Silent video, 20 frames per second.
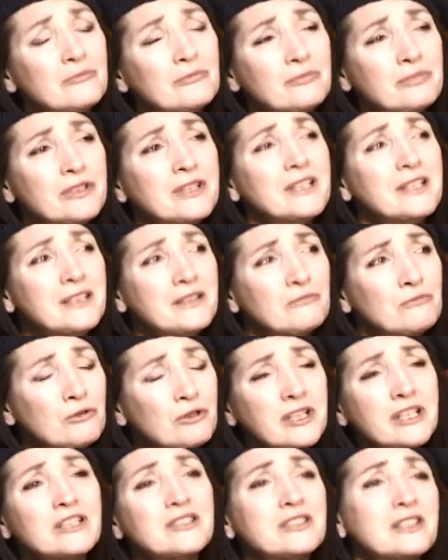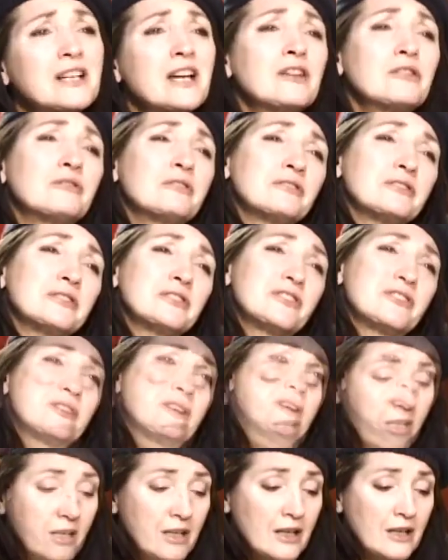be working together on this.
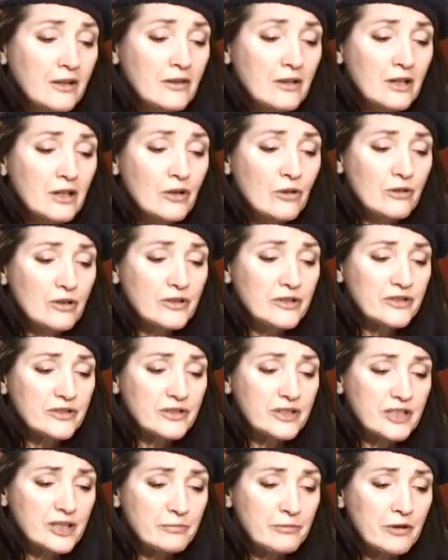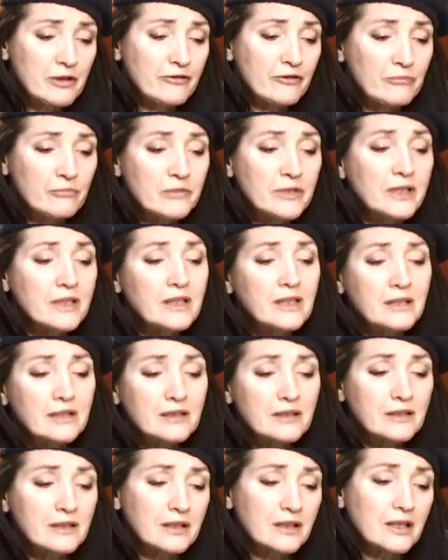The lowest despair for me
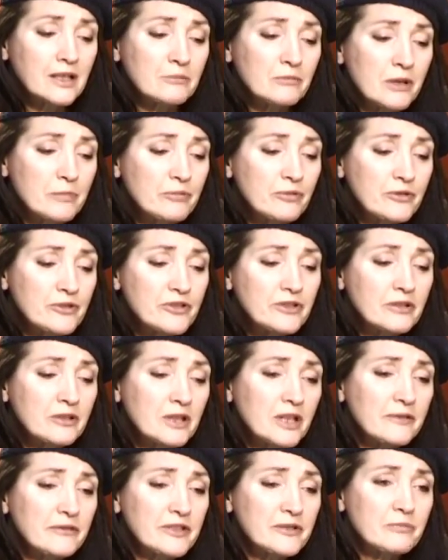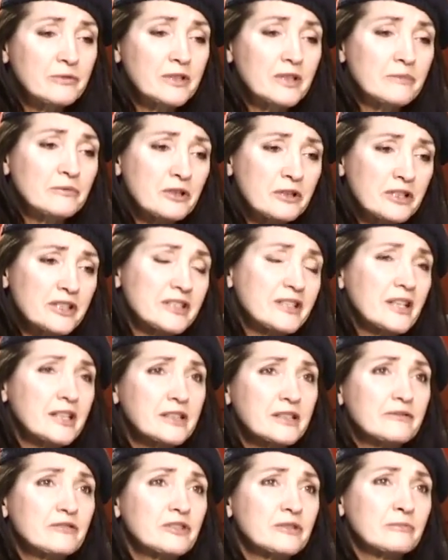in my personal life is when I'm not
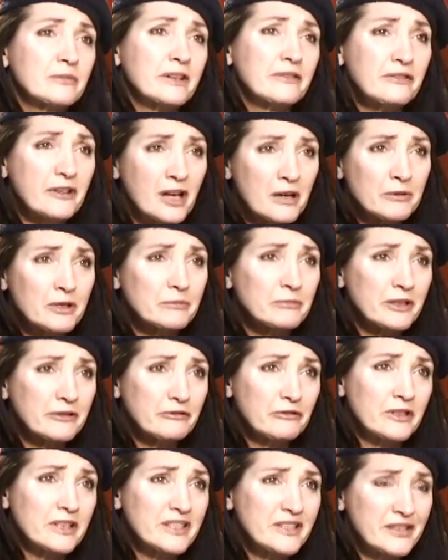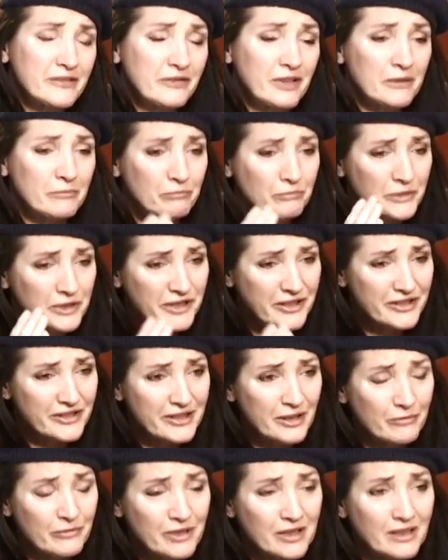attentive to my family, my friends. If I miss
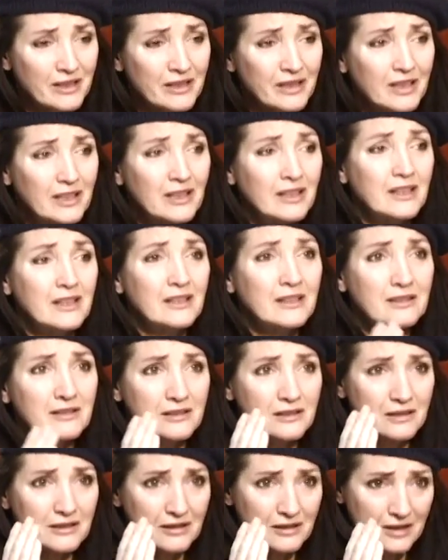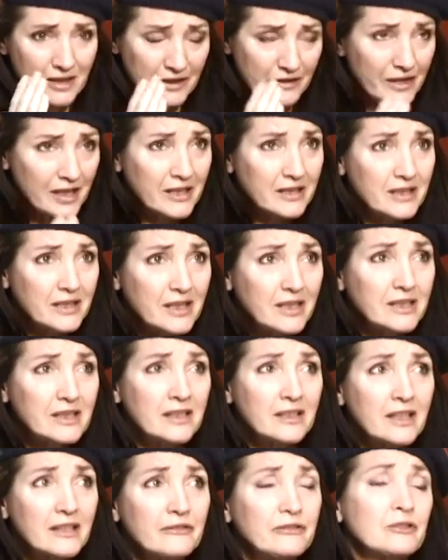something that they need,
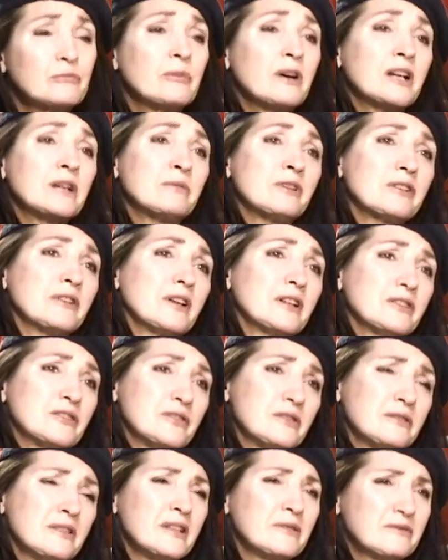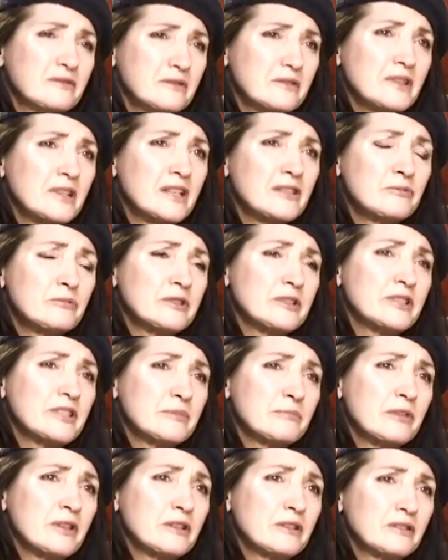then I feel bad about that too. That gives me
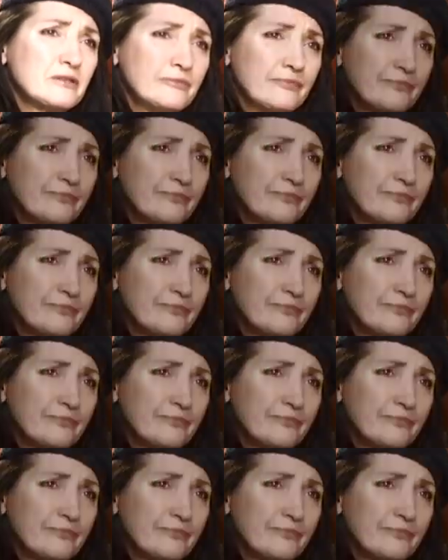despair.